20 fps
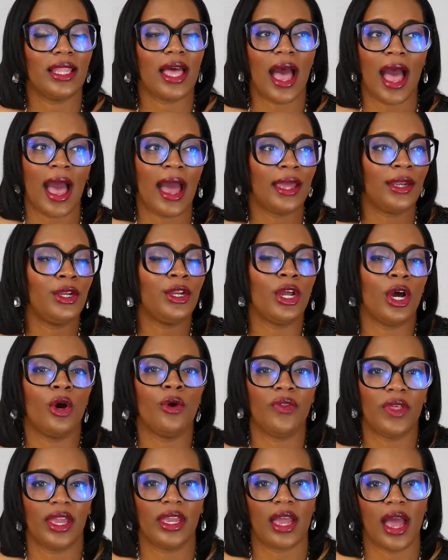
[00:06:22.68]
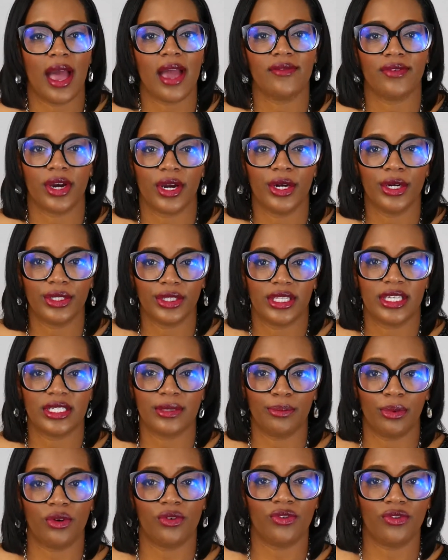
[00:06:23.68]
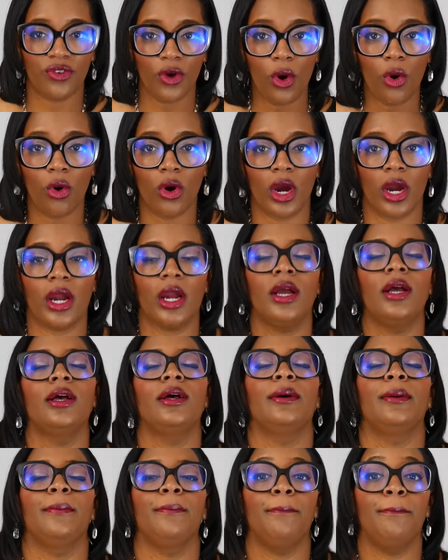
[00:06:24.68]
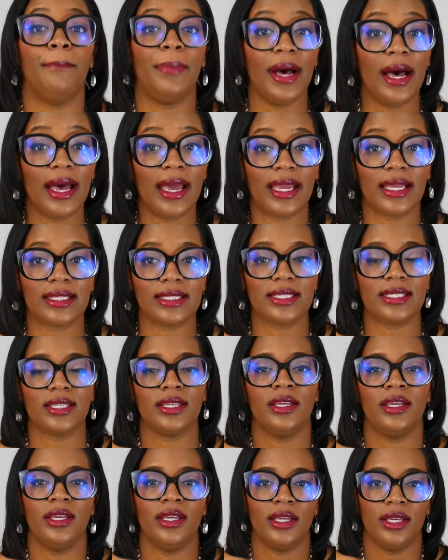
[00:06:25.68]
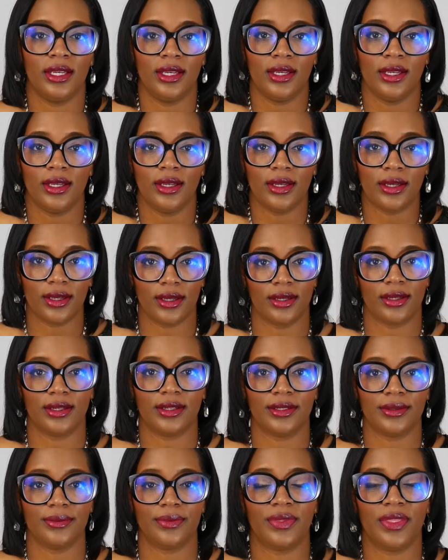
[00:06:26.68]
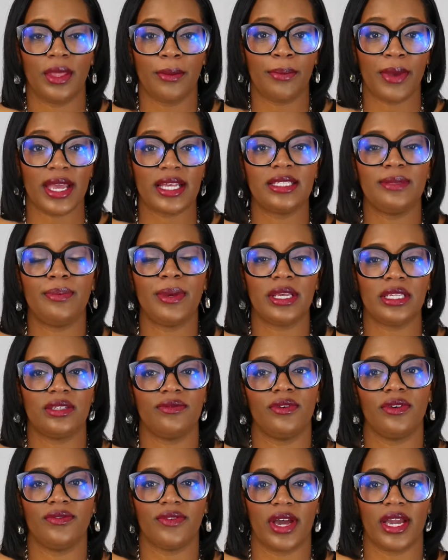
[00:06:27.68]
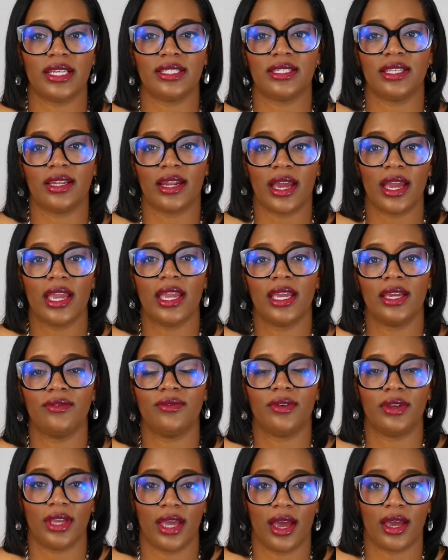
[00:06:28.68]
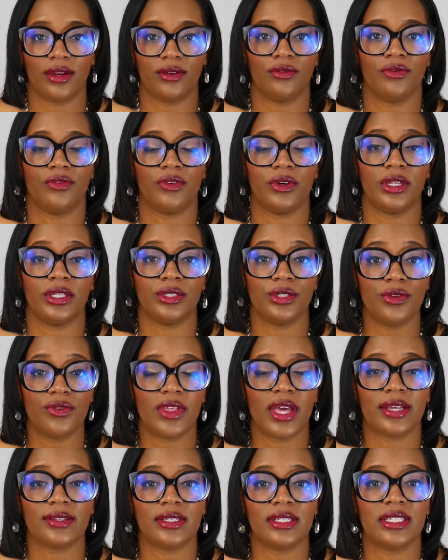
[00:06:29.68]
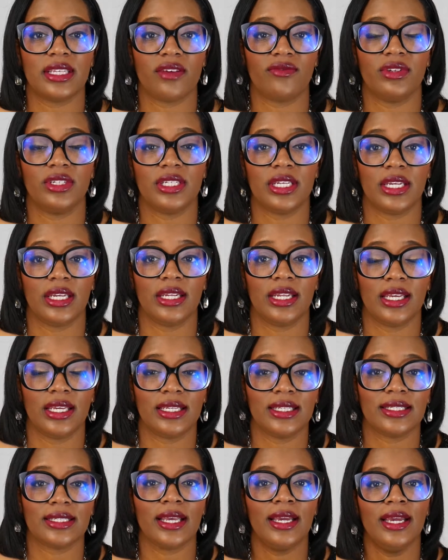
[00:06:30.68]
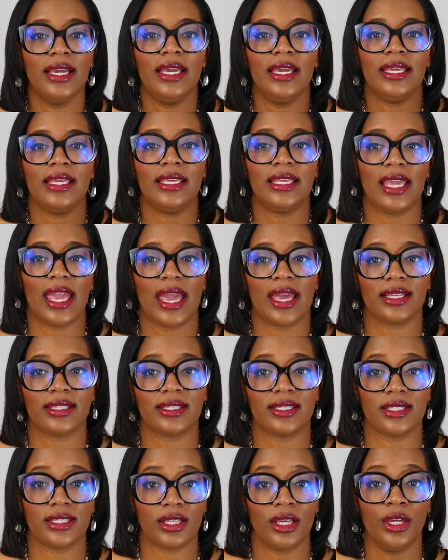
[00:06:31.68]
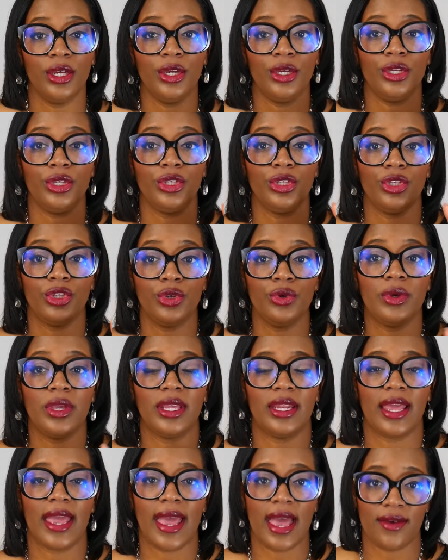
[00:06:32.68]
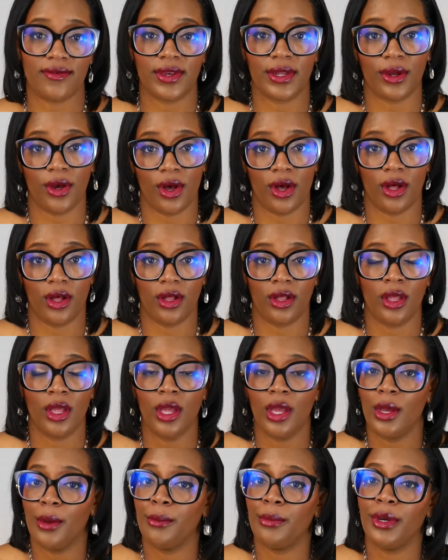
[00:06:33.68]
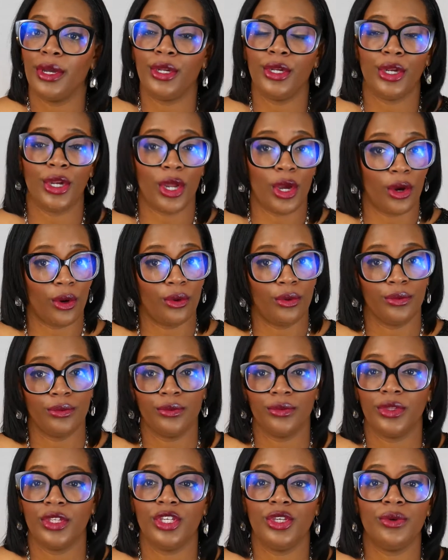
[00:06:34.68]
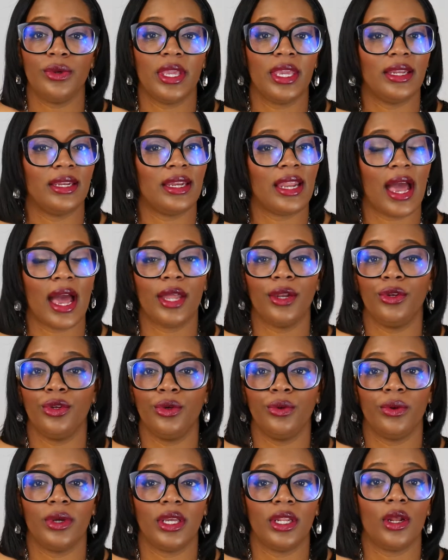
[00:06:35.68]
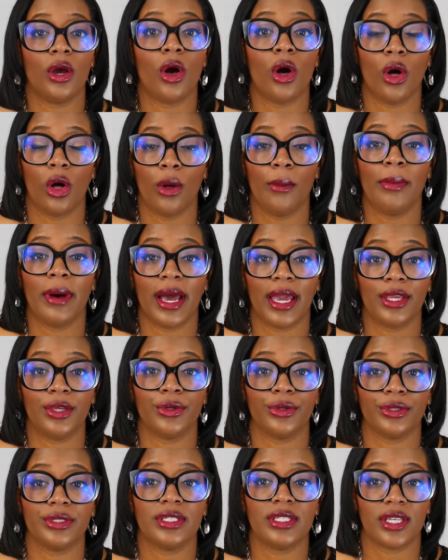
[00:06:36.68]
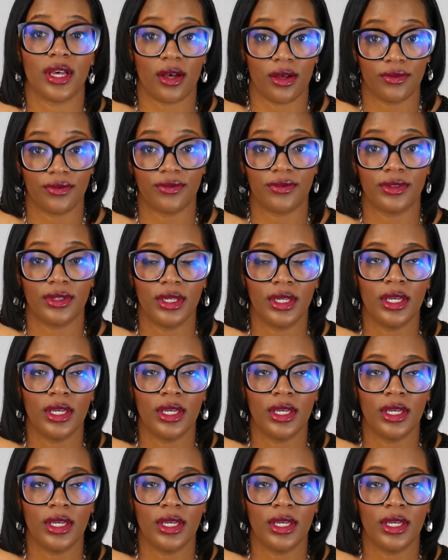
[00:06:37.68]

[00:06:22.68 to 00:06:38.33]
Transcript: I know that I've heard this before, but the best piece of advice that I have gotten in 2017 is, yes, you can have it all, but no, you cannot do it all by yourself.